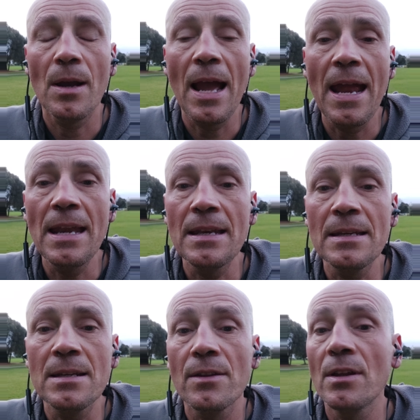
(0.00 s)

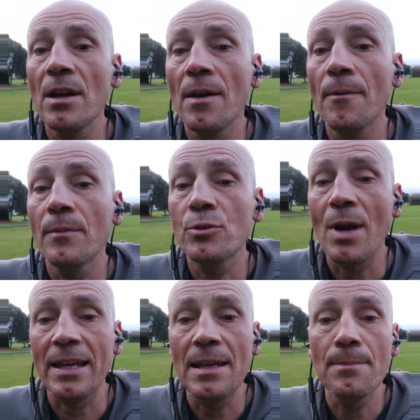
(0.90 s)
and the
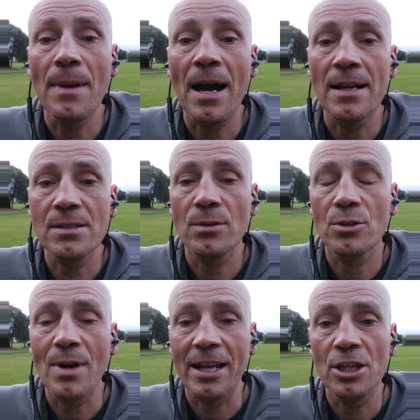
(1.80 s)
trache mask
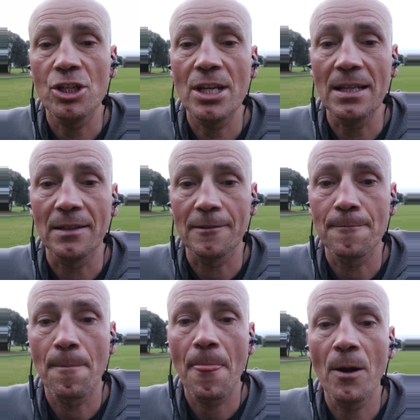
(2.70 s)
or trache shield,
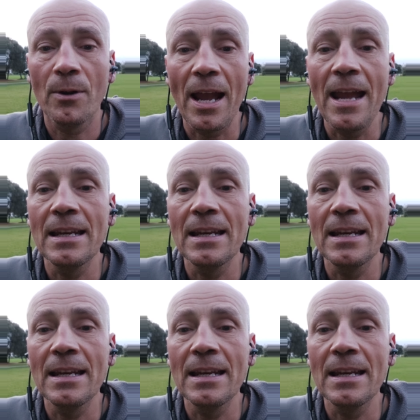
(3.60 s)
okay?